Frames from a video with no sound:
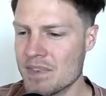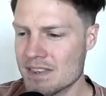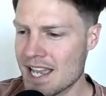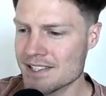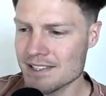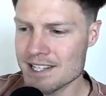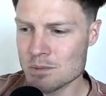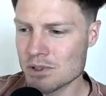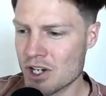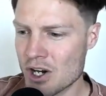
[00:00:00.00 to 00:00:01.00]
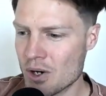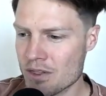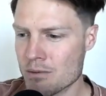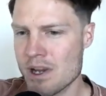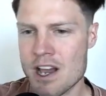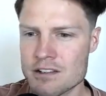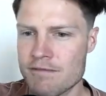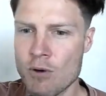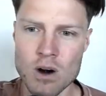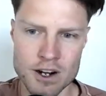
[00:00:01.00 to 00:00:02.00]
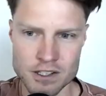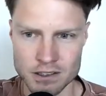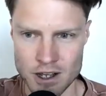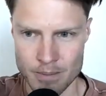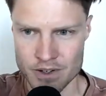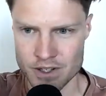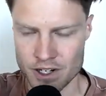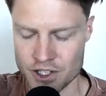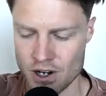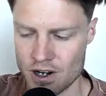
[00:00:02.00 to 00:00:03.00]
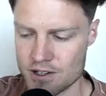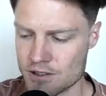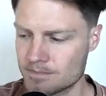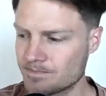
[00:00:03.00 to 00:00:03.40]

Teslas will go 300, 400 kilometers on a charge.